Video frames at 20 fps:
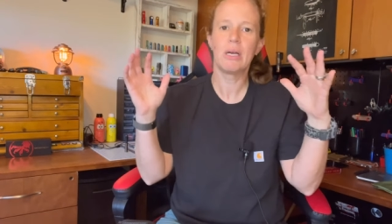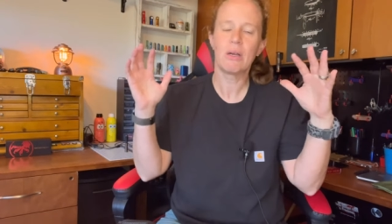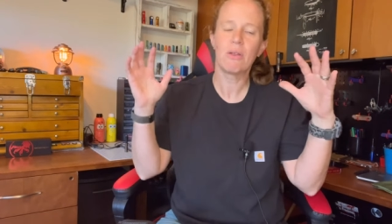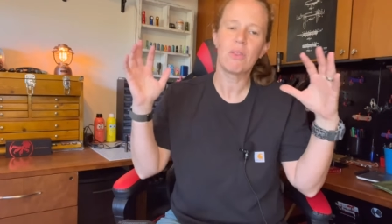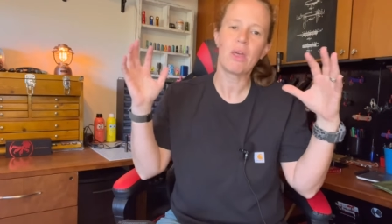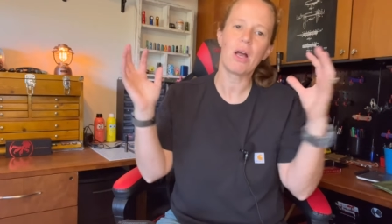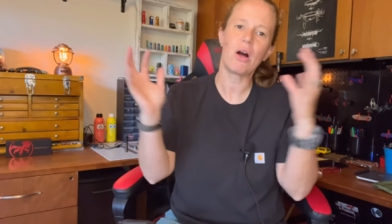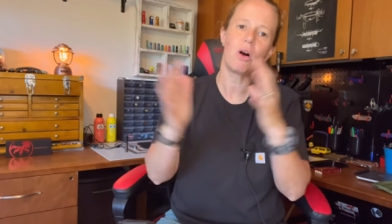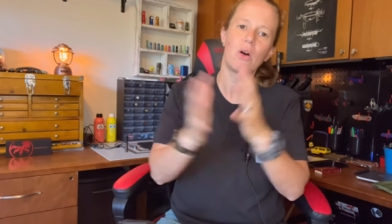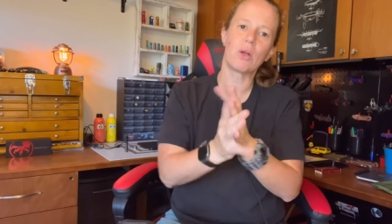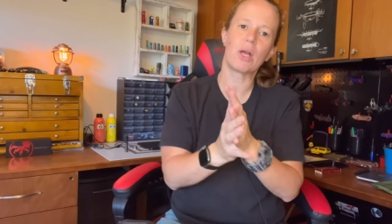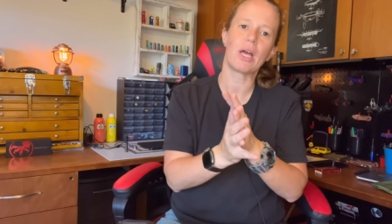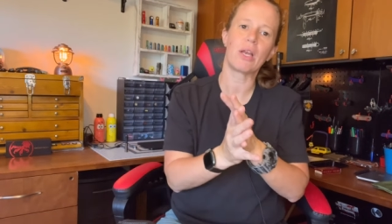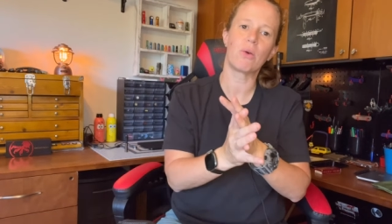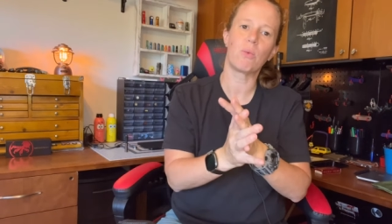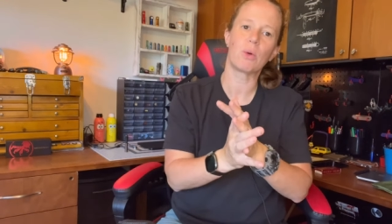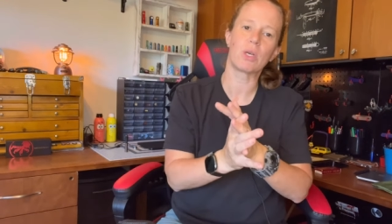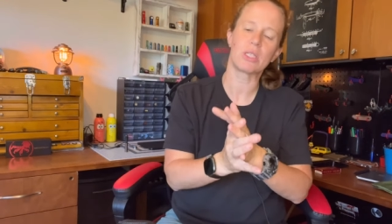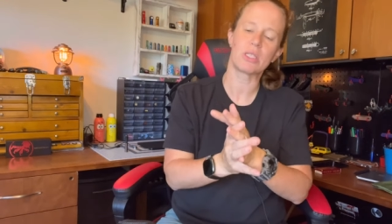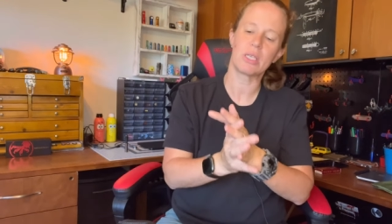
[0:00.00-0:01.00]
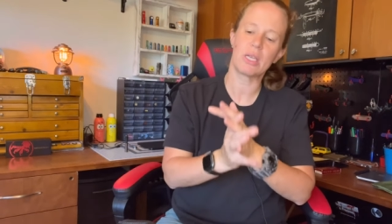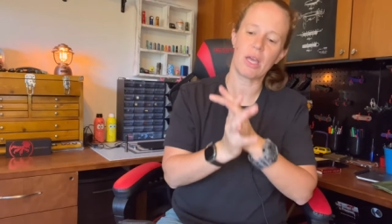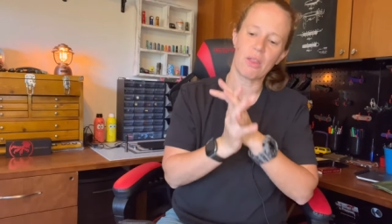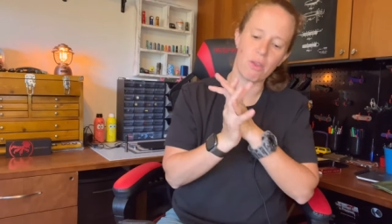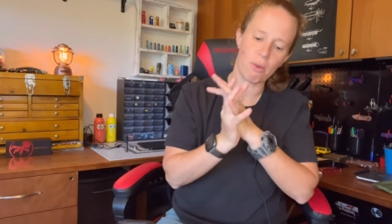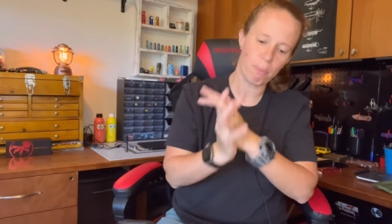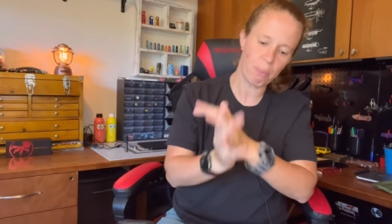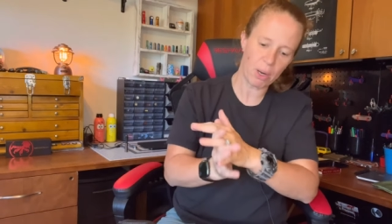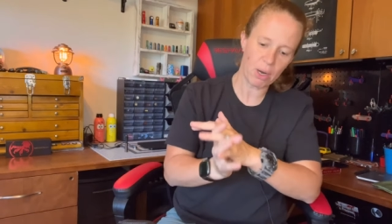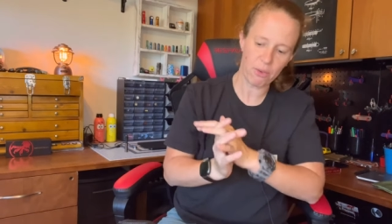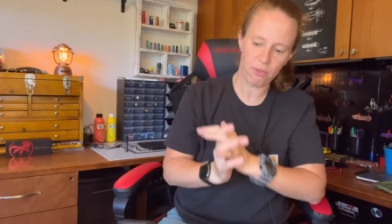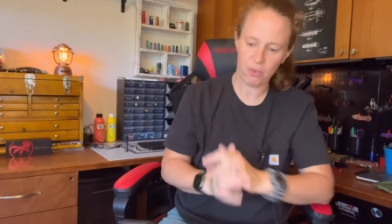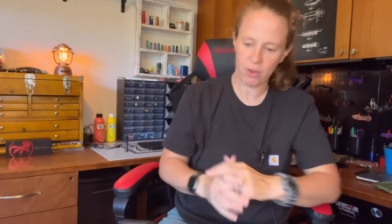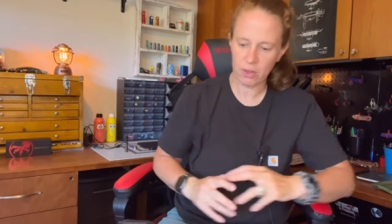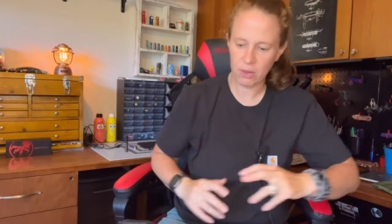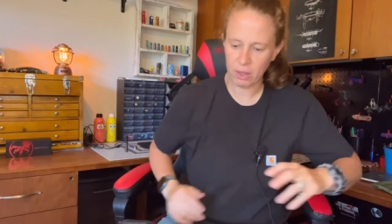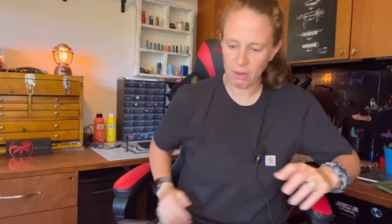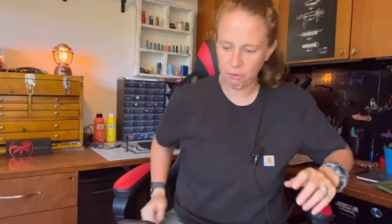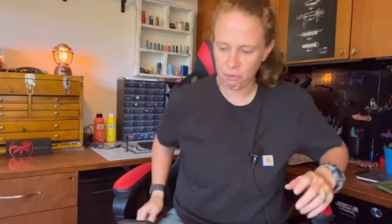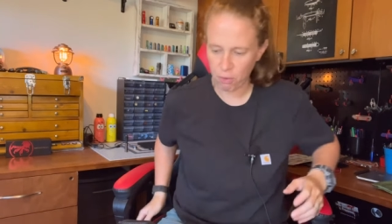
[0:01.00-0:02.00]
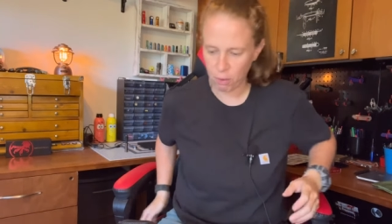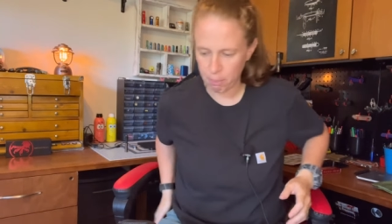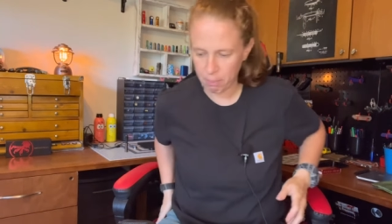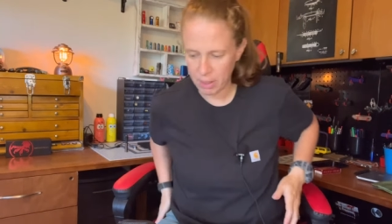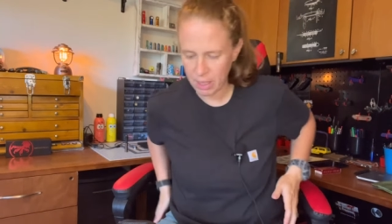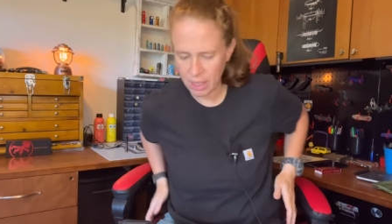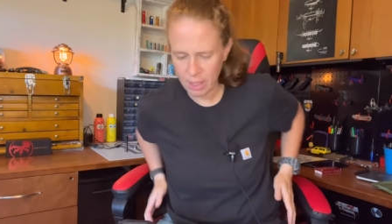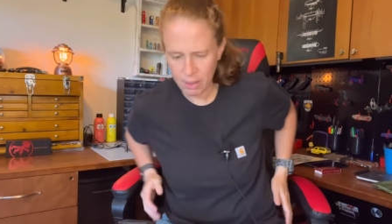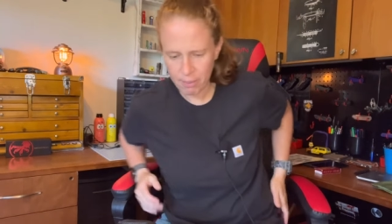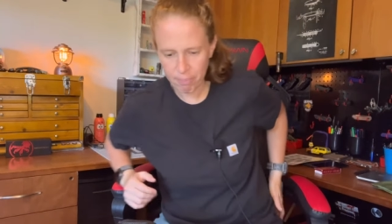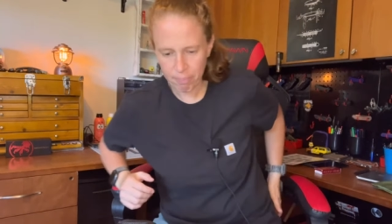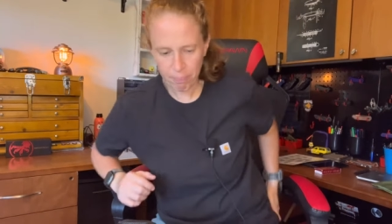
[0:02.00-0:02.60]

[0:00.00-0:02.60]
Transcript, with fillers: They all kind of work together perfectly for me.